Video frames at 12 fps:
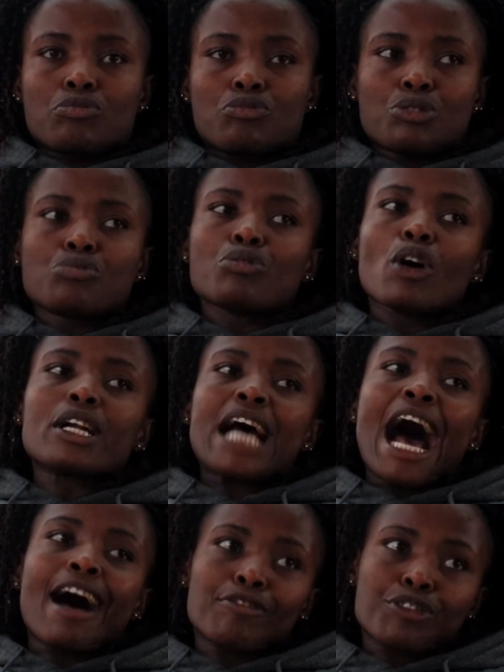we do not
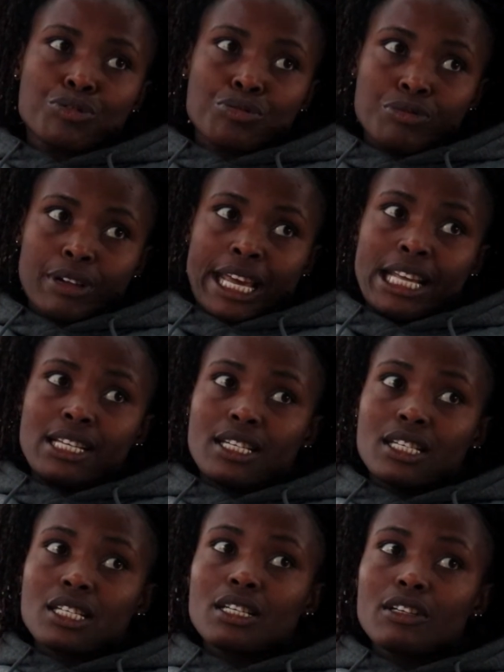have to
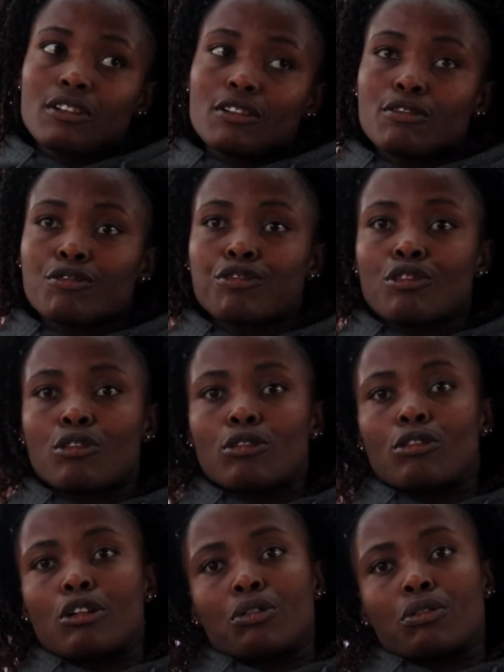wait
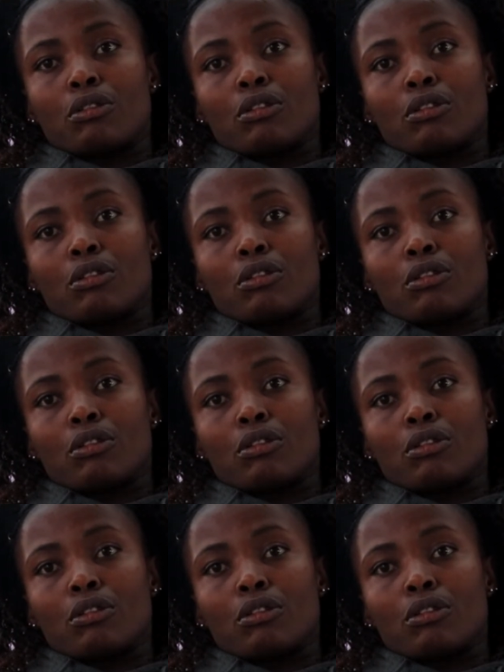for